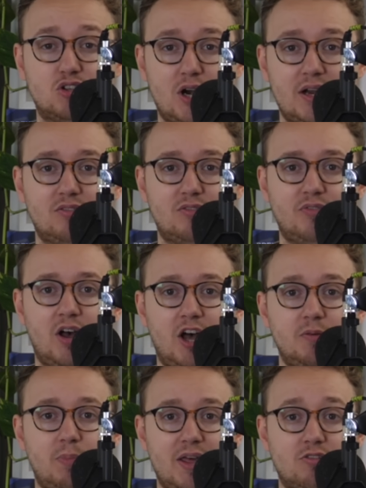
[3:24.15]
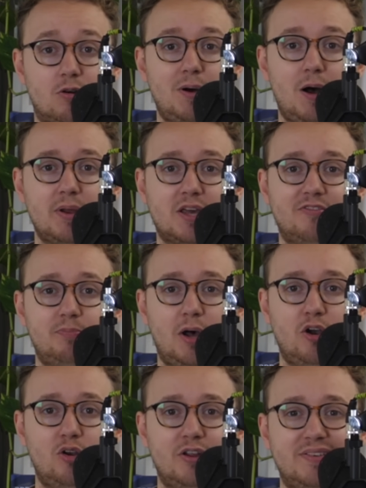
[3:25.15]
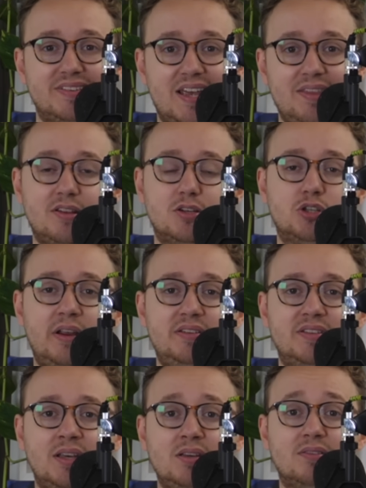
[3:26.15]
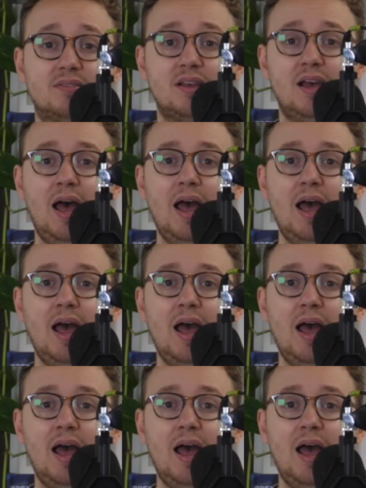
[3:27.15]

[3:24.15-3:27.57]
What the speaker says: transferred by the Republic of Poland in the treaties,